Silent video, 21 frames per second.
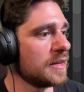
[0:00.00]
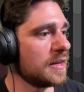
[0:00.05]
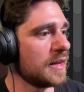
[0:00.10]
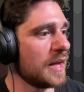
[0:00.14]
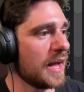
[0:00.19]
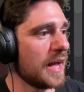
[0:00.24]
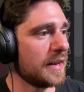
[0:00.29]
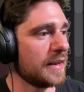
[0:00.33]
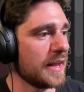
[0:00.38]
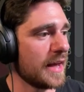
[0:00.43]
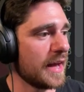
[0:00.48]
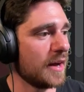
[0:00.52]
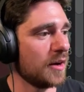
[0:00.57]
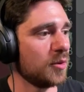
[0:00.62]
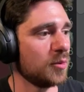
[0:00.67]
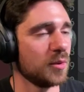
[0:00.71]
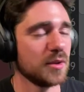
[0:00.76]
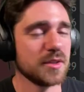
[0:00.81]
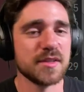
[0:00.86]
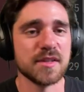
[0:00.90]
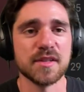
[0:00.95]
And now,
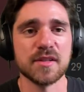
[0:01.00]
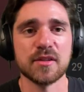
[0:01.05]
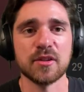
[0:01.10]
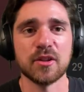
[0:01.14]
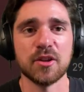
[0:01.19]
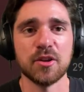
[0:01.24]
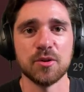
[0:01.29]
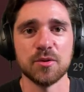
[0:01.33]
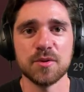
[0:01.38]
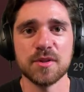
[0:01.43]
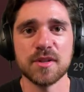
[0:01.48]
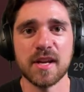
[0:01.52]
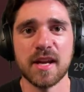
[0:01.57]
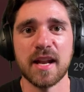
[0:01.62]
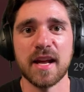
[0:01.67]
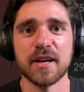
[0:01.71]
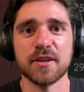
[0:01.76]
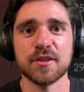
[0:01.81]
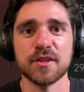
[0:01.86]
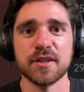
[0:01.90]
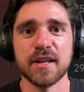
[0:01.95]
once this loads and
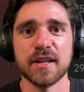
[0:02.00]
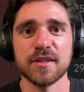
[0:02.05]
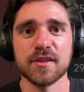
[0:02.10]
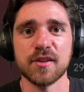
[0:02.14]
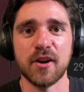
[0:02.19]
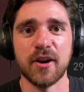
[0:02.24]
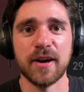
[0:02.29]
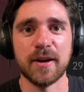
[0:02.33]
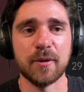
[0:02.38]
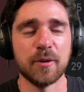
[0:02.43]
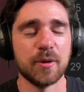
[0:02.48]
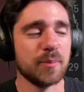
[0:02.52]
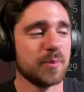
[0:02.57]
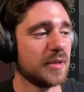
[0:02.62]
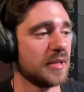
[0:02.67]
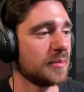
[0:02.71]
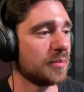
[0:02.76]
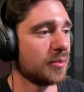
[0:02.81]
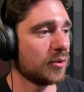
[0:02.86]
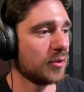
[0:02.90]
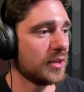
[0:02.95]
actually gets our
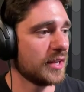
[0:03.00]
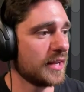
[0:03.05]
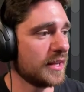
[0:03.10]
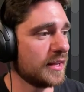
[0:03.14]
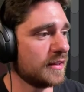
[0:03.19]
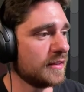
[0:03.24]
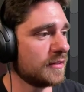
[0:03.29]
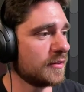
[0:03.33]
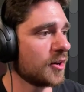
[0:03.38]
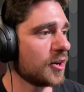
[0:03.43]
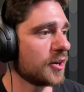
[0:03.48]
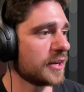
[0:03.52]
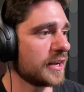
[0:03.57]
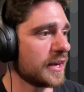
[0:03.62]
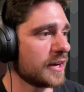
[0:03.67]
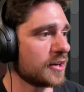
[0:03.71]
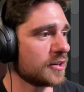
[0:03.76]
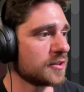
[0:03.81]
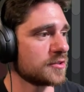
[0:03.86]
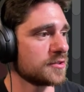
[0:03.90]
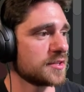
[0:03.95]
people in, our
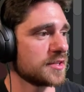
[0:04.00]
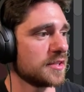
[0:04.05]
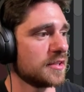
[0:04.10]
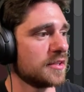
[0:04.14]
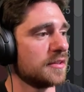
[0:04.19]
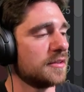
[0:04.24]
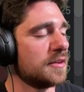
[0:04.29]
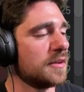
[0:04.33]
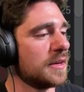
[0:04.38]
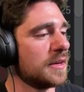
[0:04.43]
characters in,